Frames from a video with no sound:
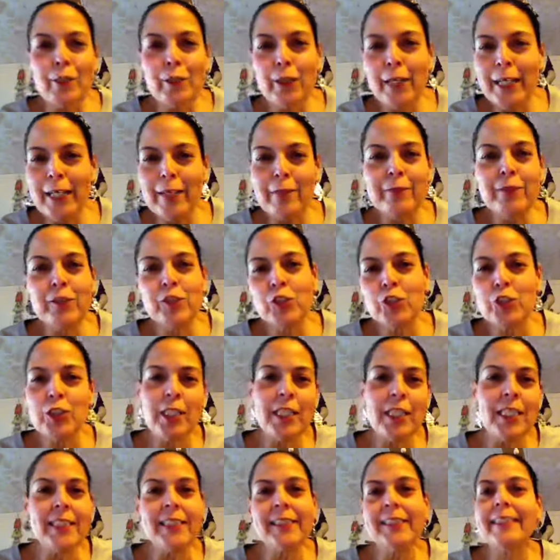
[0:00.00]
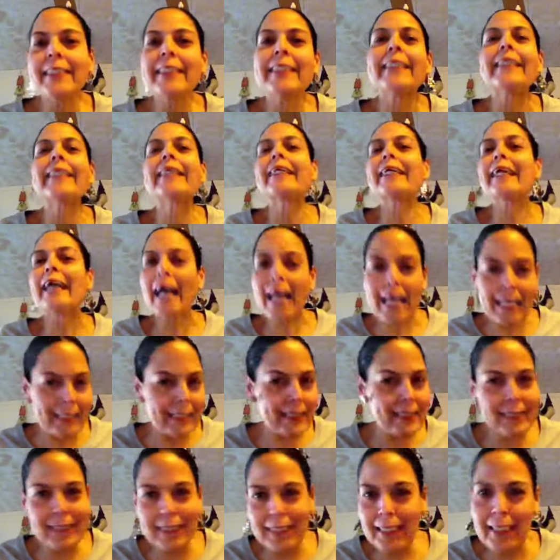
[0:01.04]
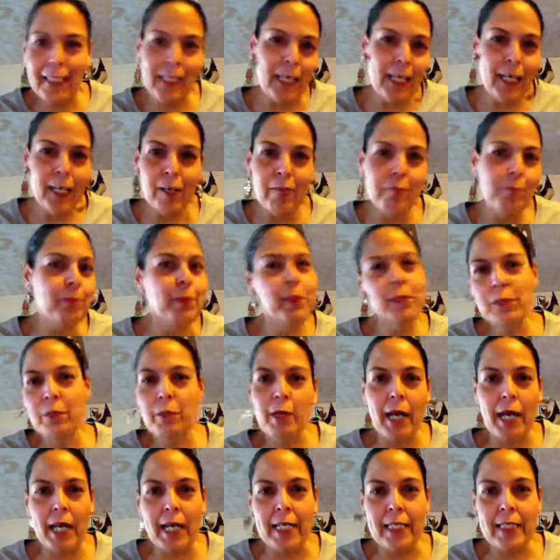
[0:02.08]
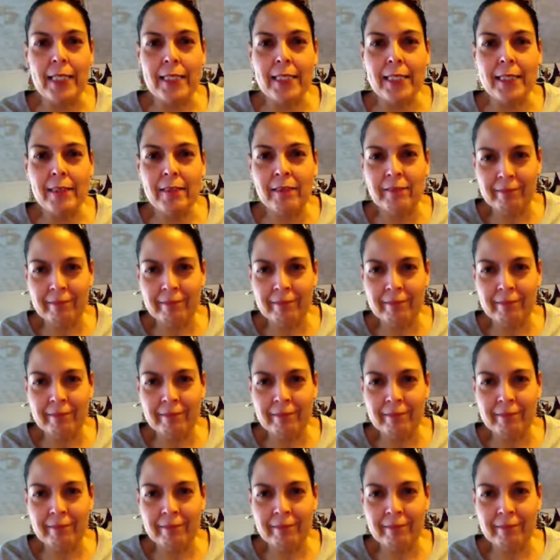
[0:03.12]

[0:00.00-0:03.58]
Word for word: have just got to love blue eyes.